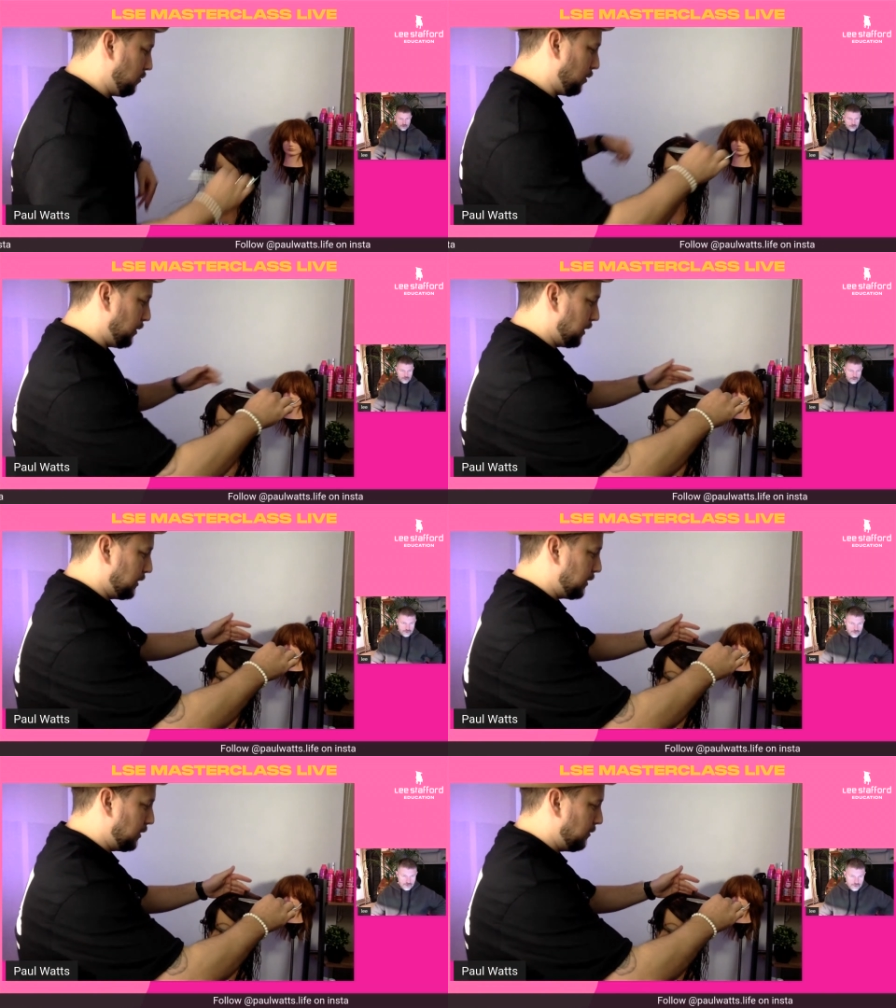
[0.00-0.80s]
what we're going
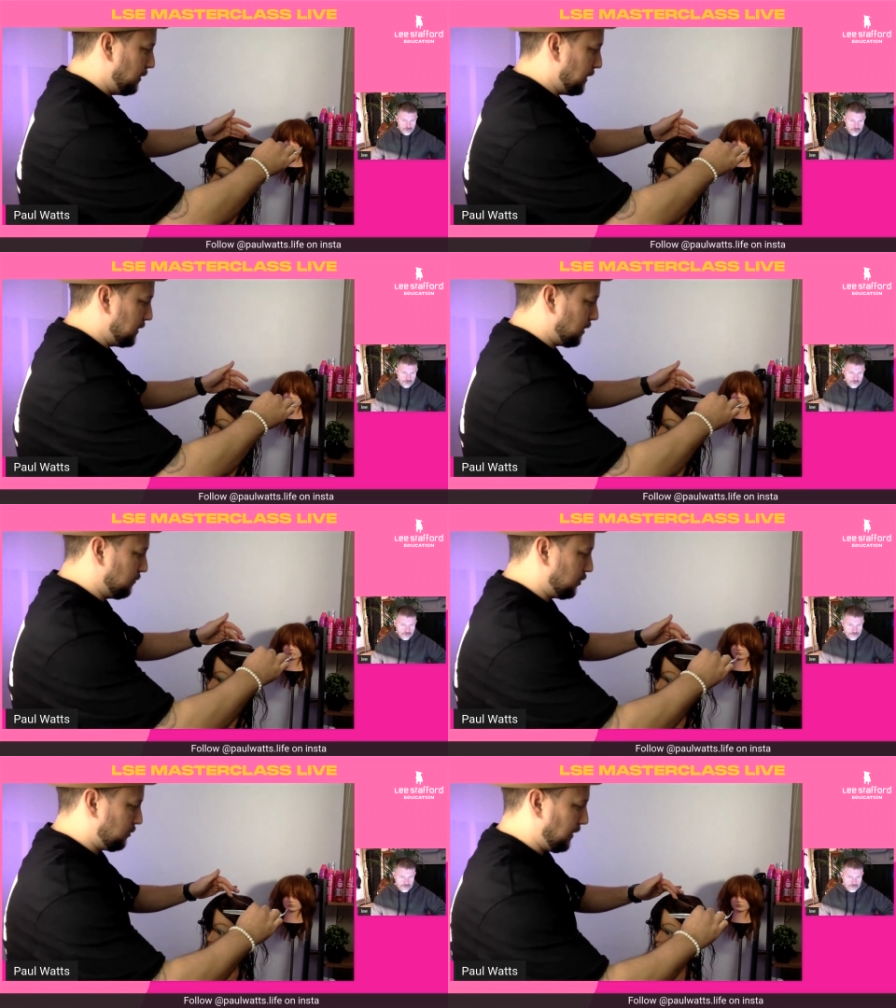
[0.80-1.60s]
to do is
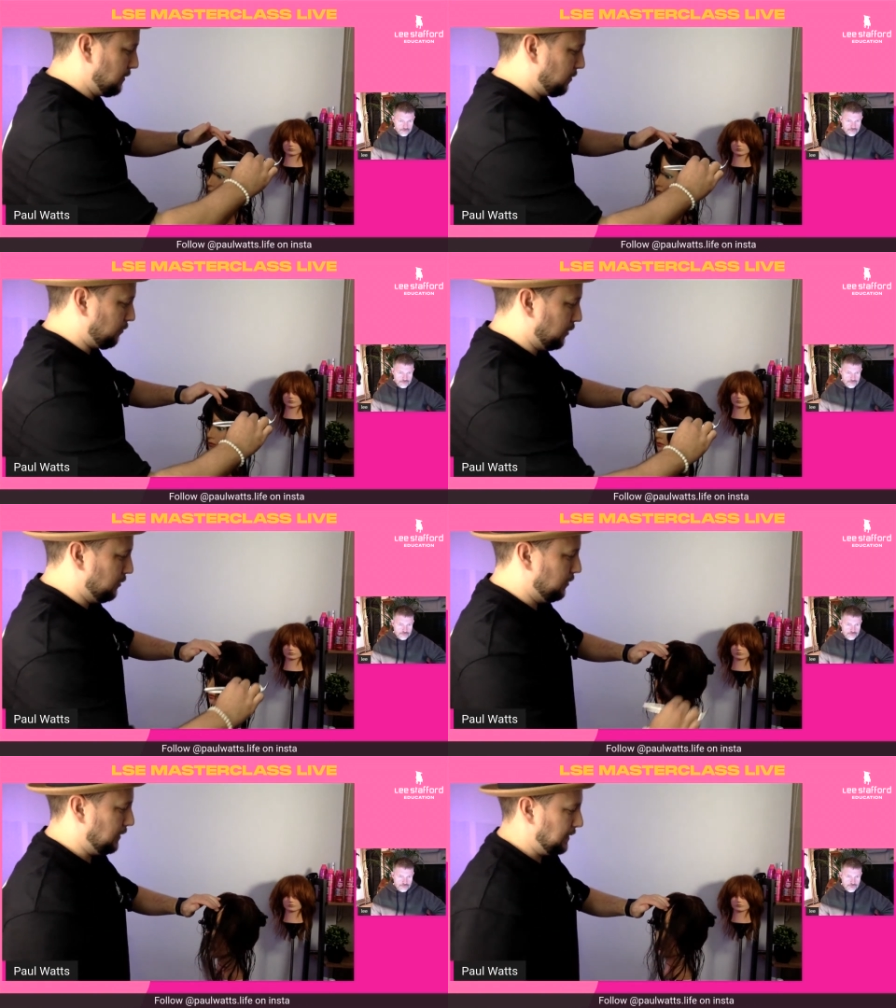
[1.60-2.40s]
come straight
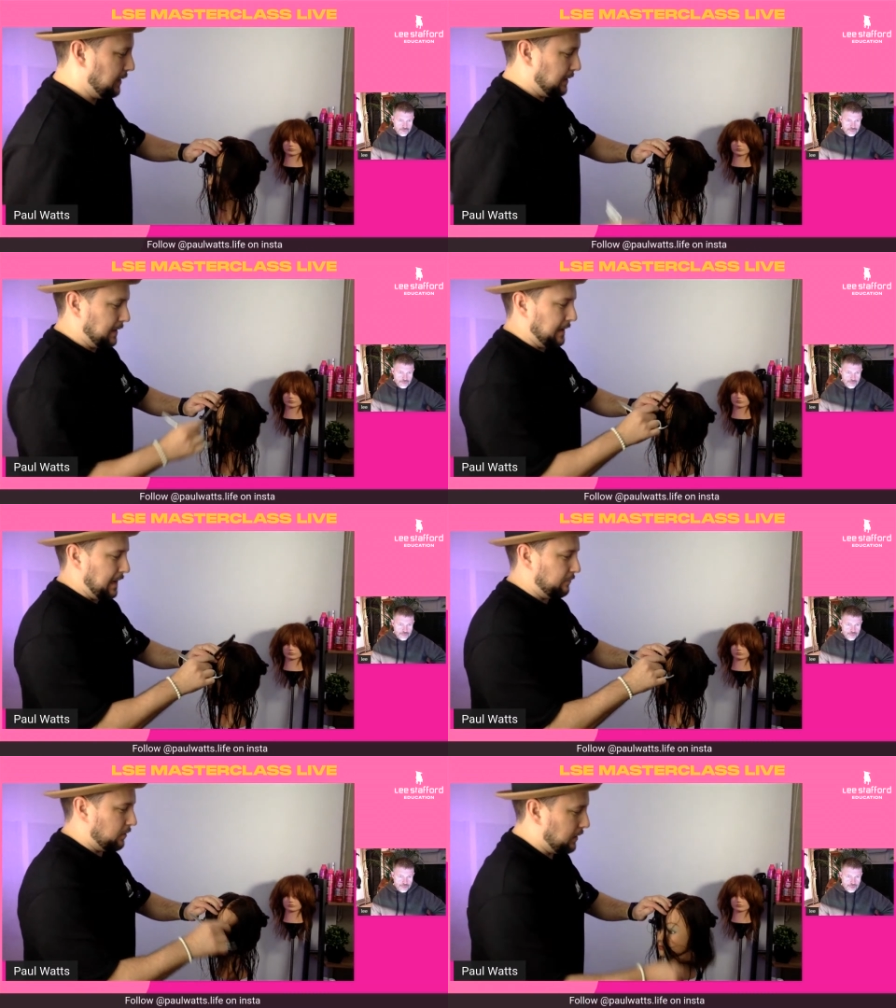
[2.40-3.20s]
through, and
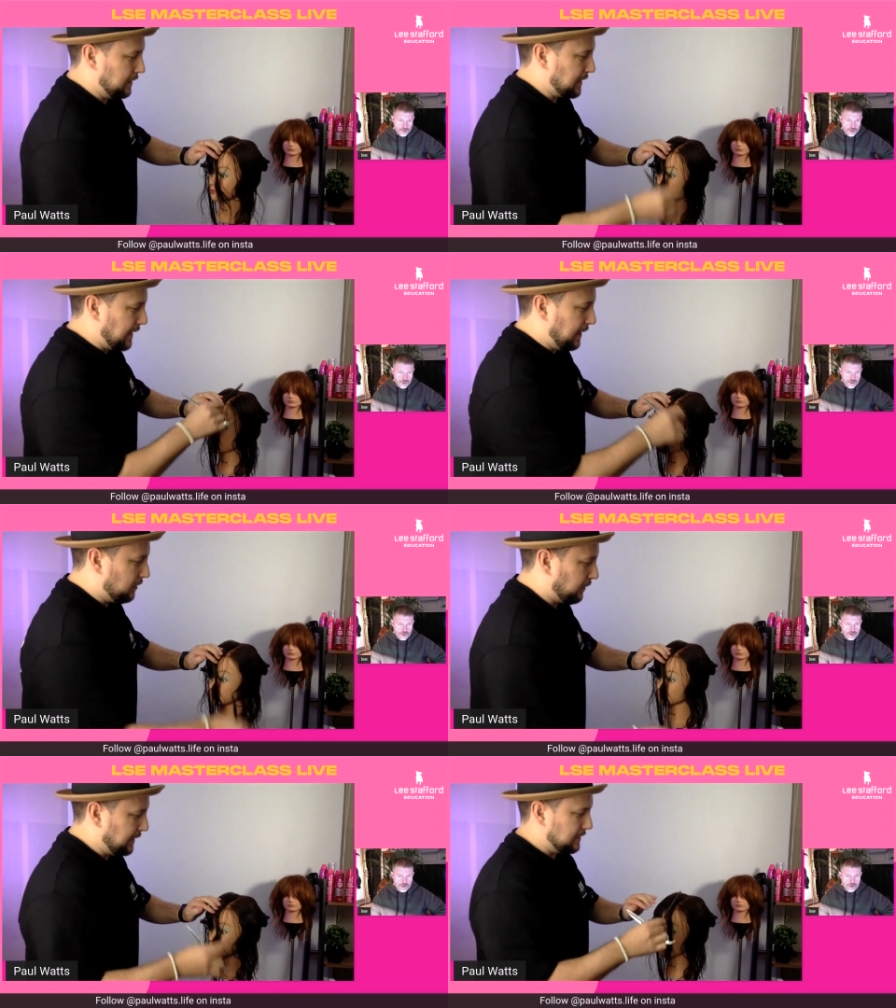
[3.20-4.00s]
everything is
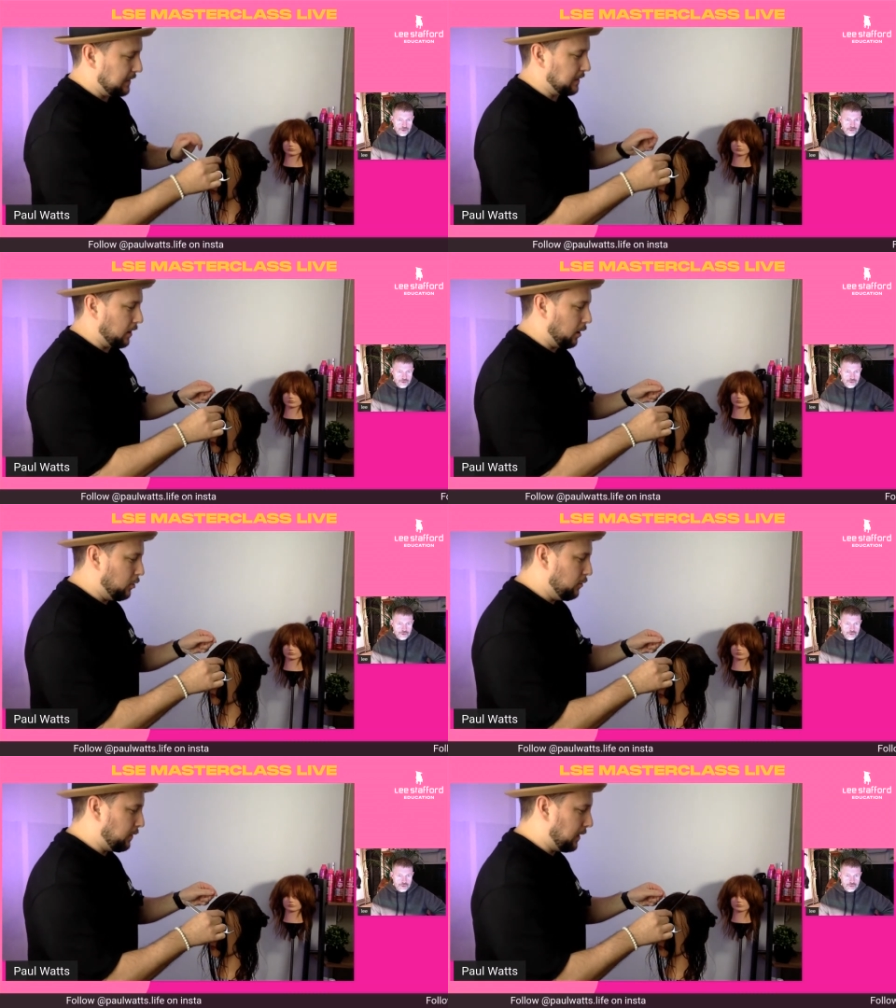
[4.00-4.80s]
elevated
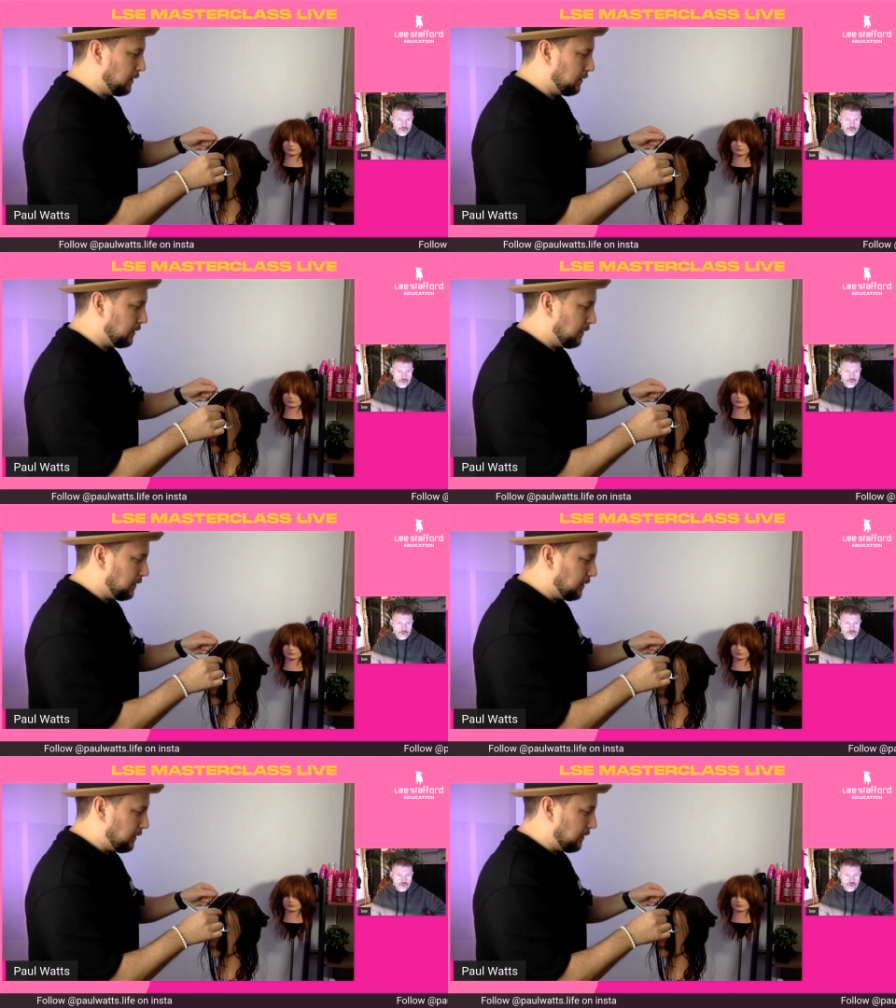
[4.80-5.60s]
over
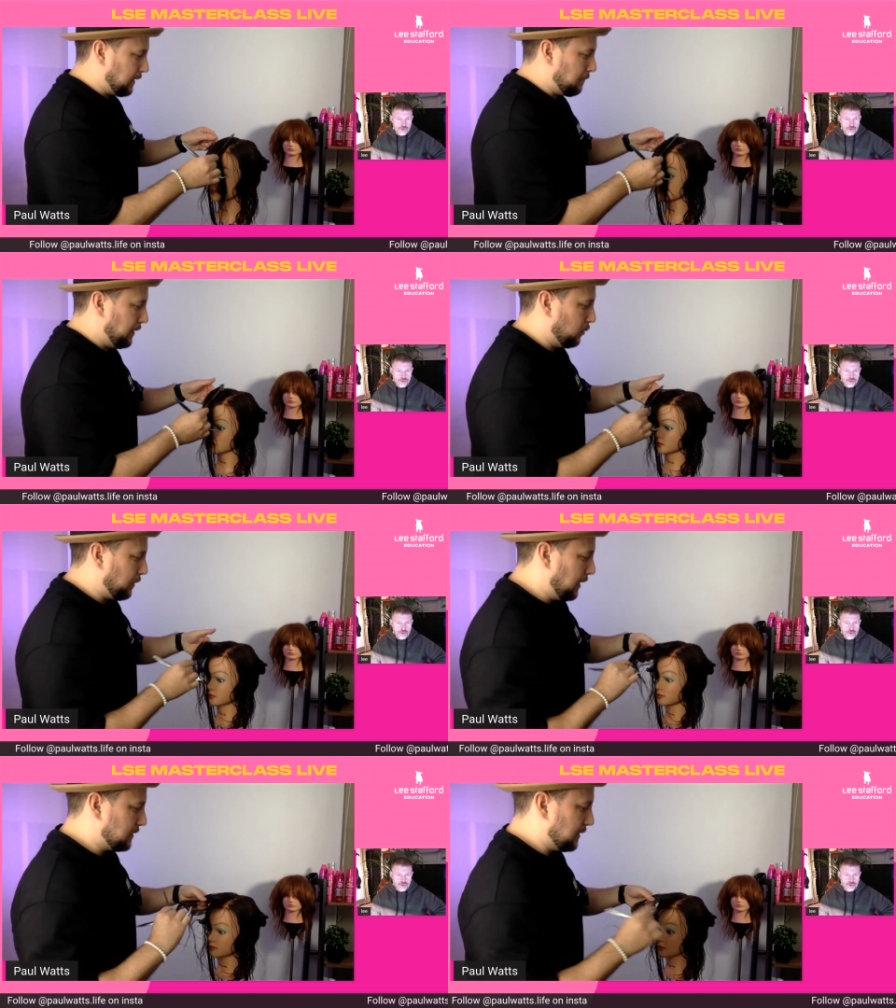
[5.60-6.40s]
that middle
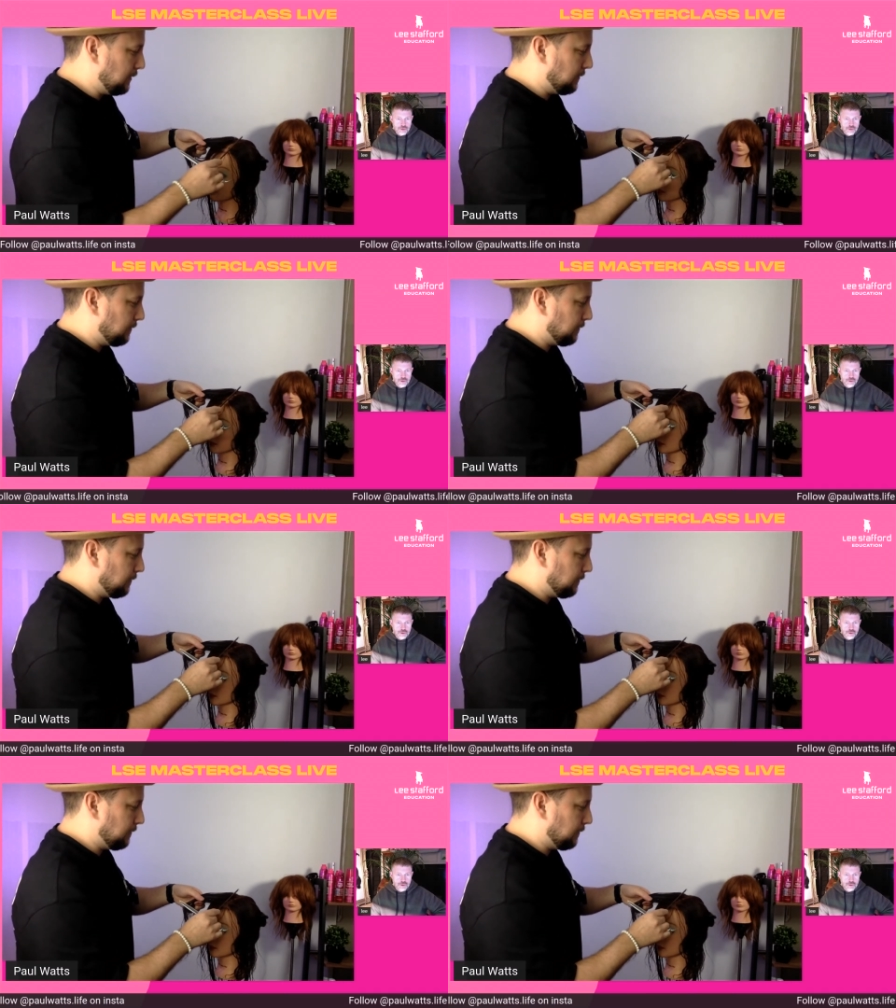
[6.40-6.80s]
parting.